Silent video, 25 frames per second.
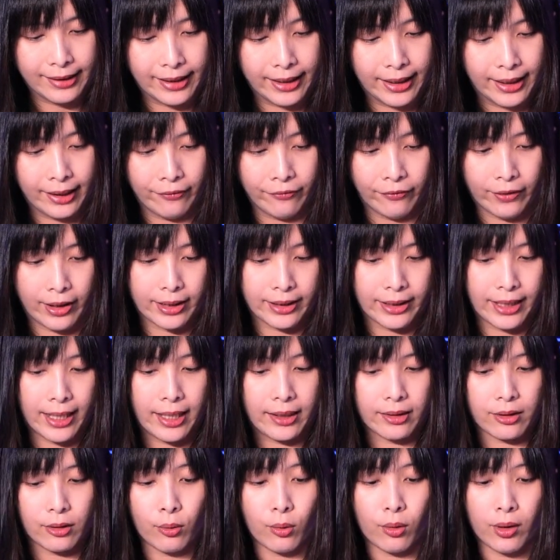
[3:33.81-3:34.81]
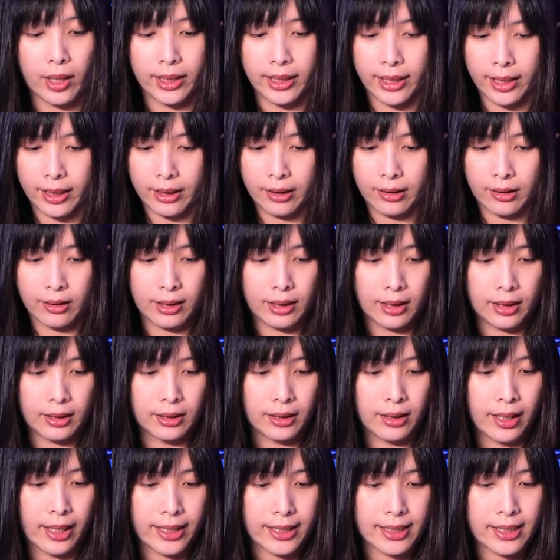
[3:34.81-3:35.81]
I find that quite a
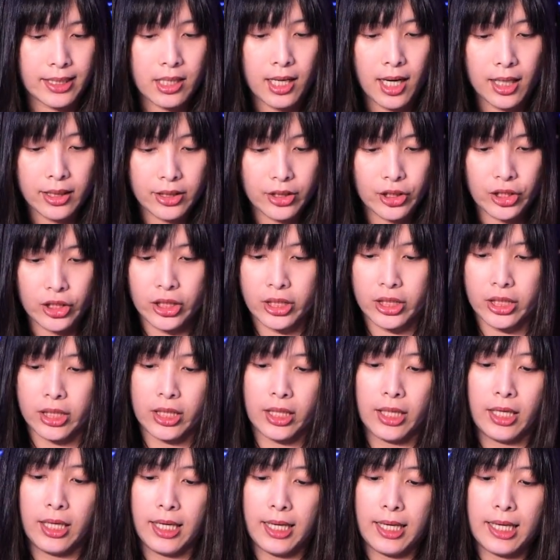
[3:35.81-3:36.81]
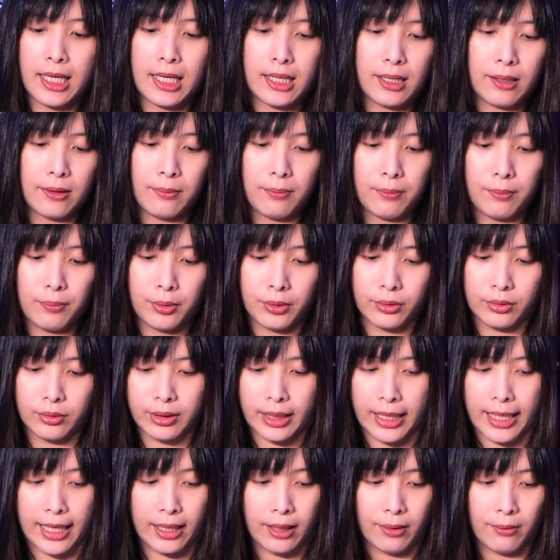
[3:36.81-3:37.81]
nice touch. Pull
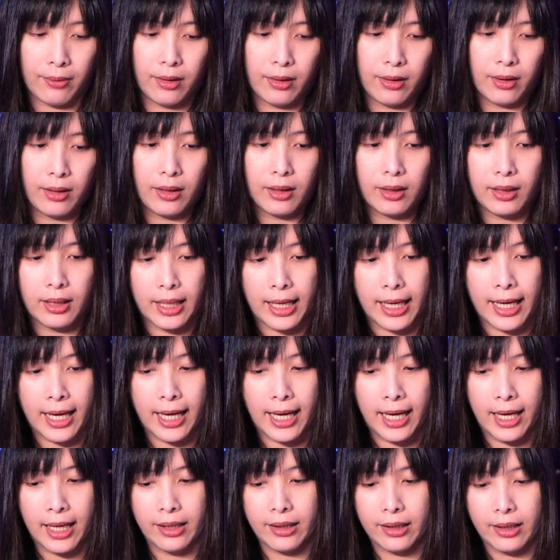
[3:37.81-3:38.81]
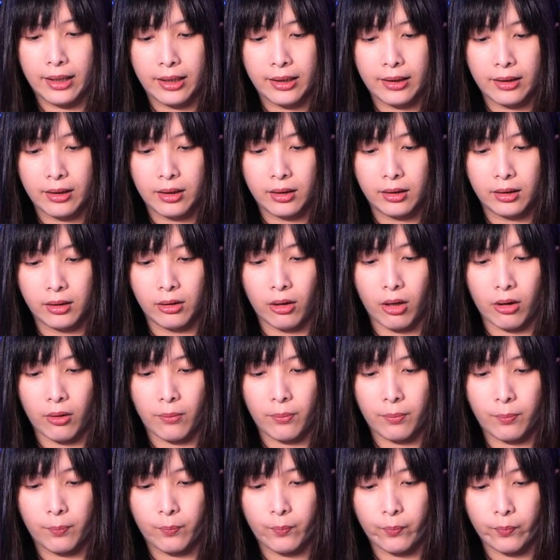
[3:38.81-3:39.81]
that up and lock.
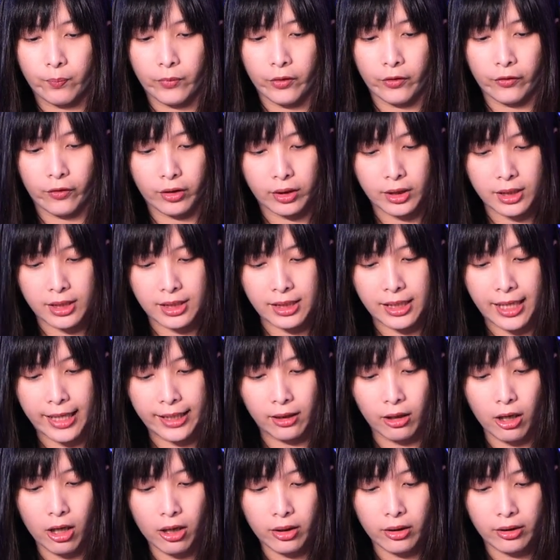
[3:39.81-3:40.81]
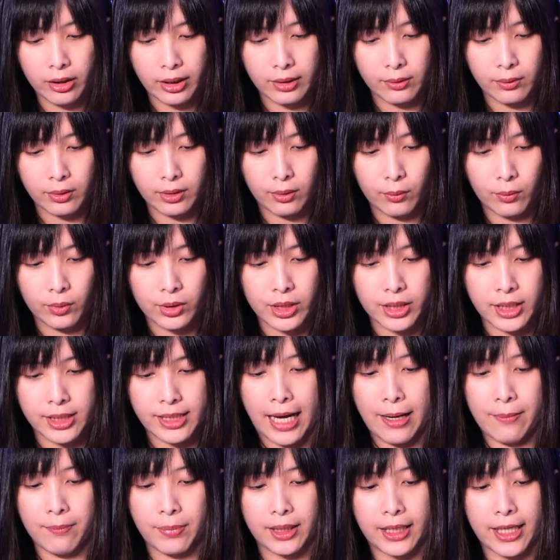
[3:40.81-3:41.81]
We've got the slide lock, which is
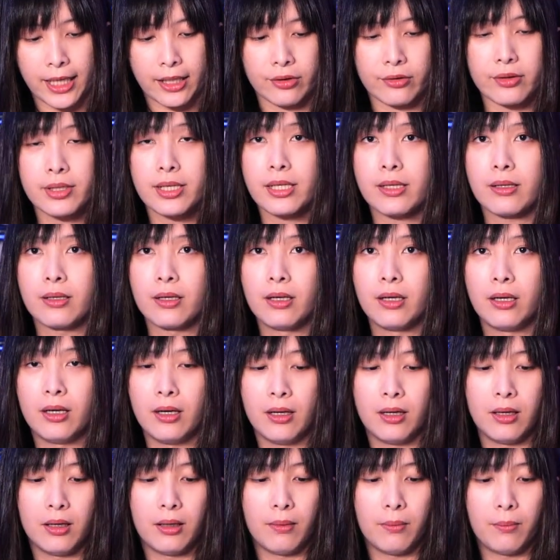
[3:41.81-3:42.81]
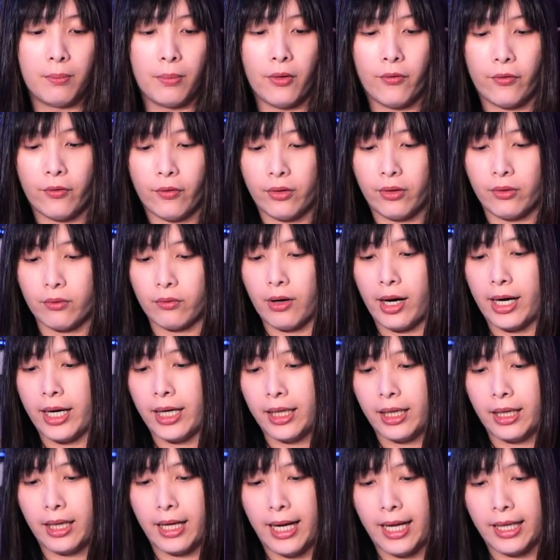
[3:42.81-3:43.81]
ambidextrous, both on the
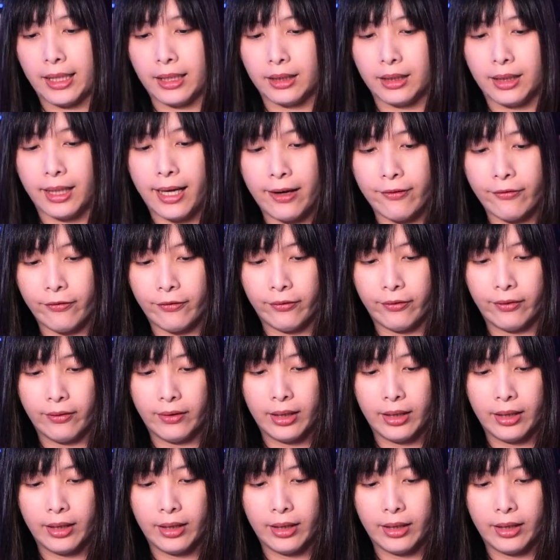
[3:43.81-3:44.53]
right and the left.